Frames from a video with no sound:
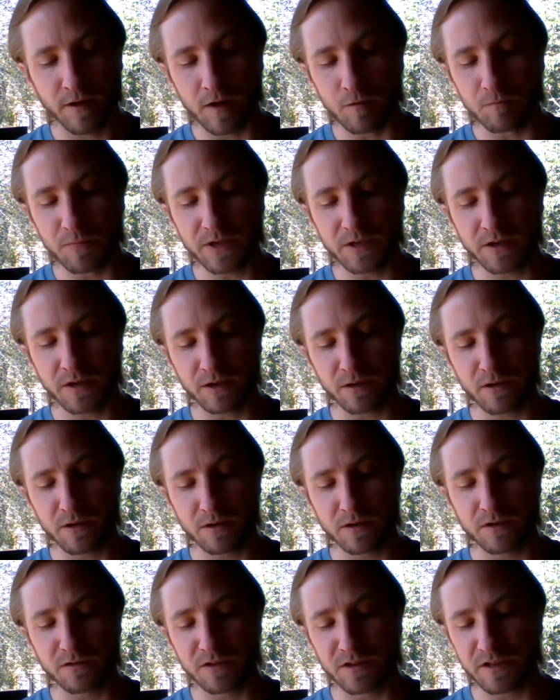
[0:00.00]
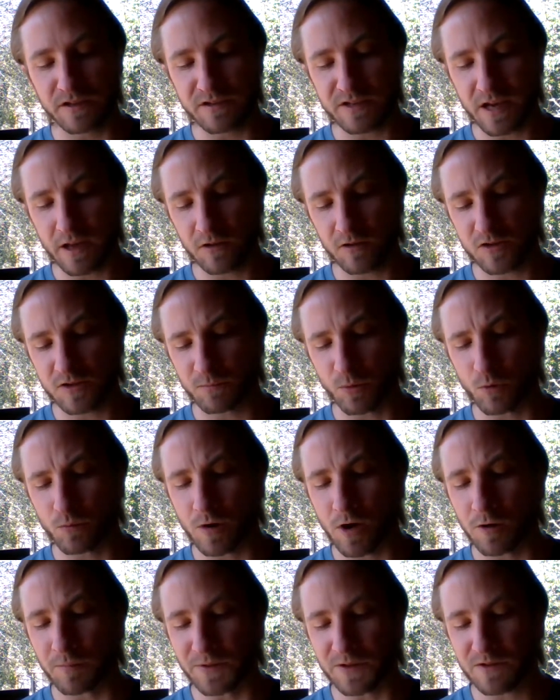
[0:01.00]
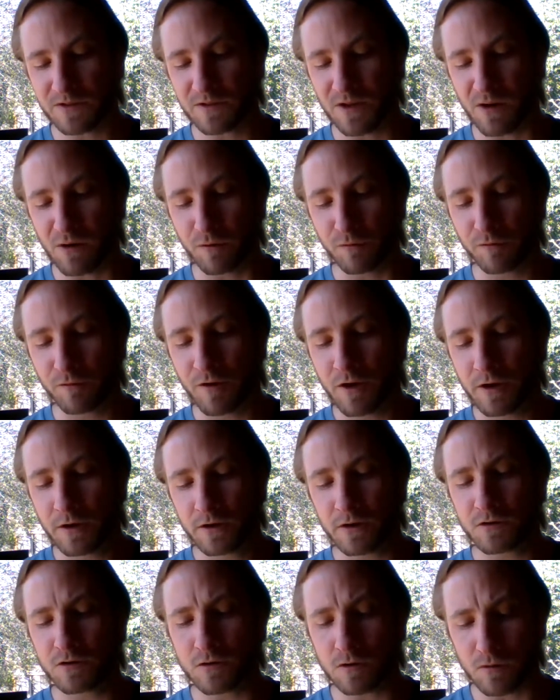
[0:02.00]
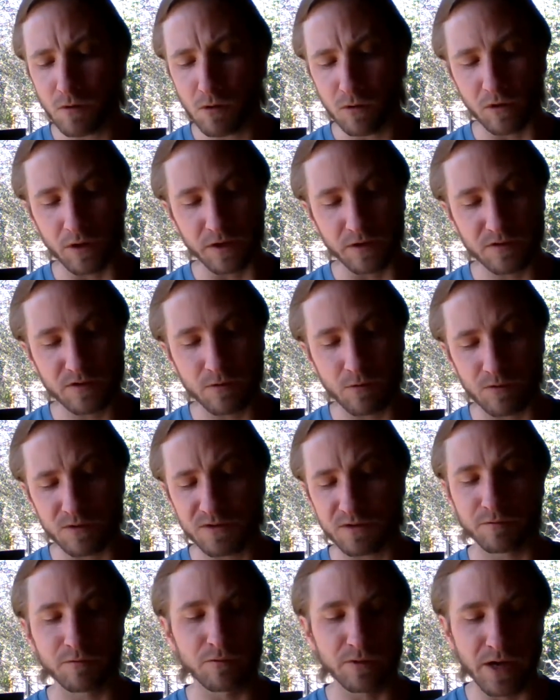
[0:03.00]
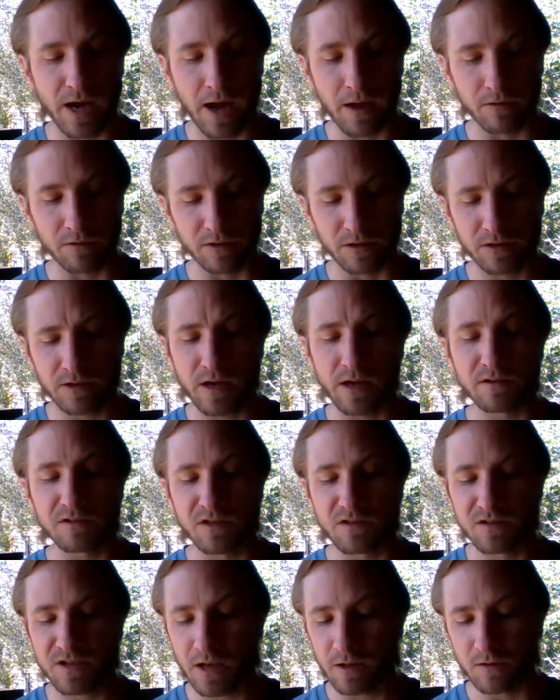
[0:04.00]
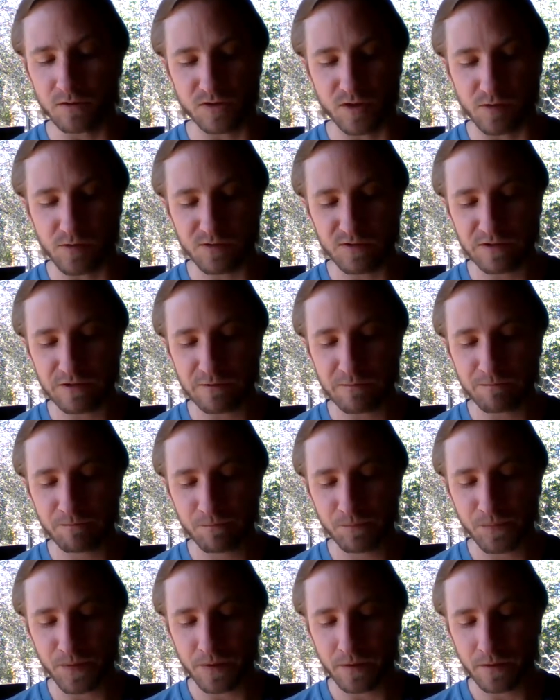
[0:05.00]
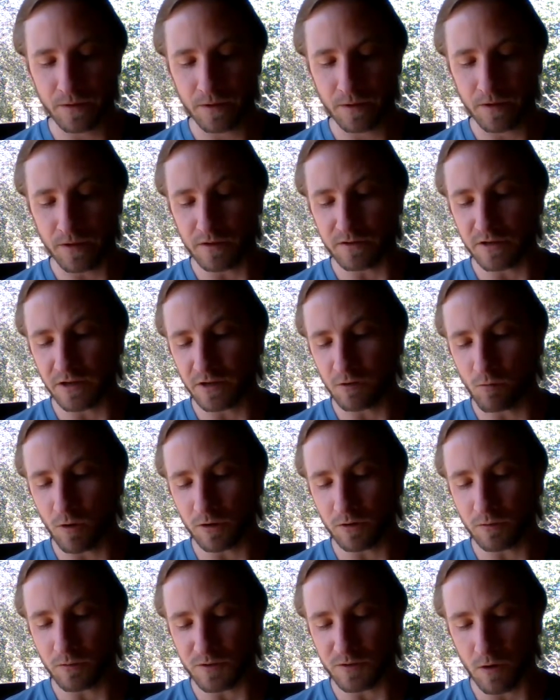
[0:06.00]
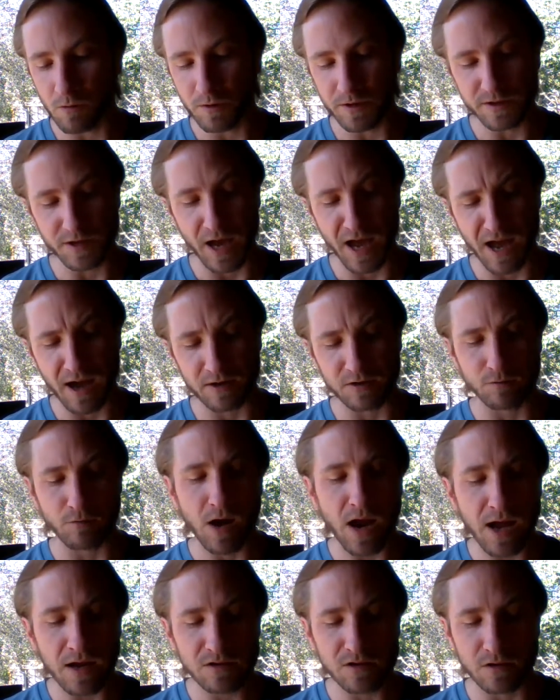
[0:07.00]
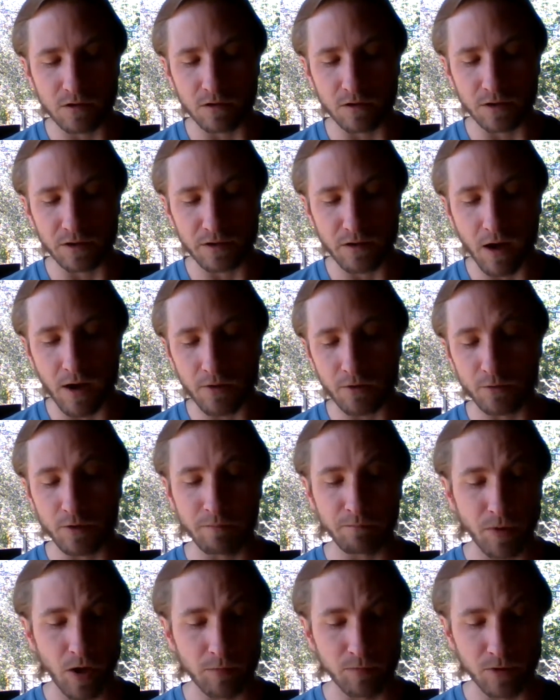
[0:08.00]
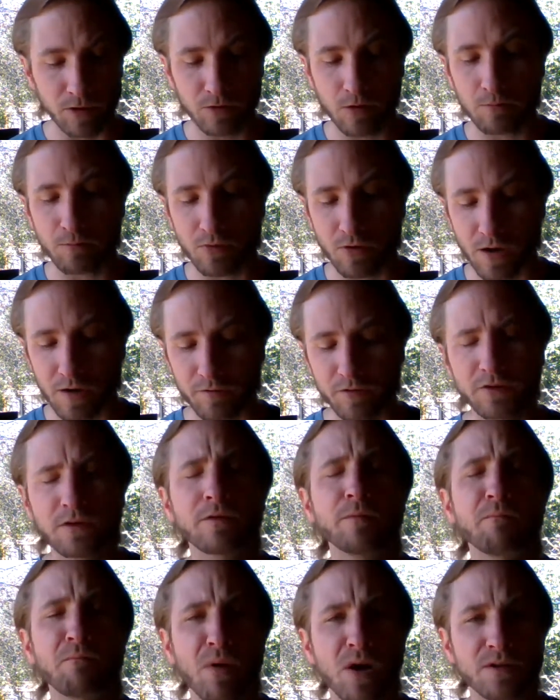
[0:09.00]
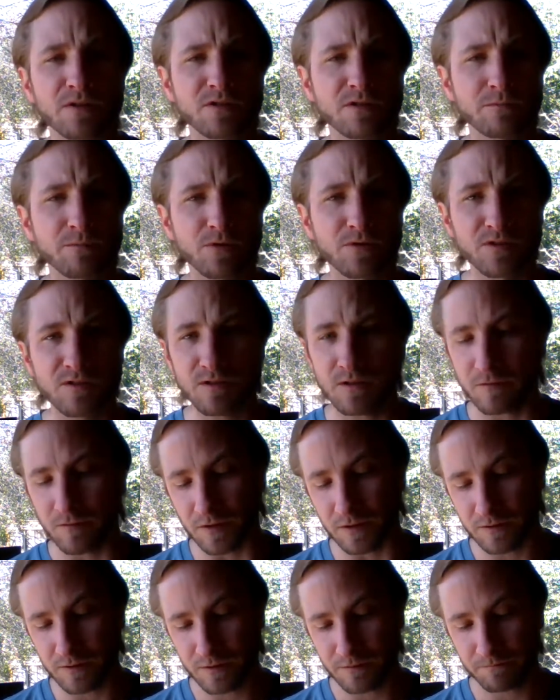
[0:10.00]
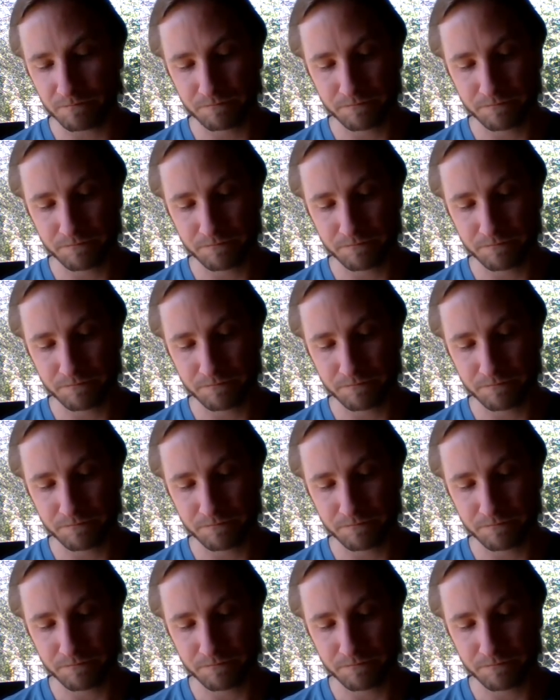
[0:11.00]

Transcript: and being in the intelligible realm itself, controlling source of reality and intelligence. And anyone who is going to act rationally, either in public or private, must perceive it.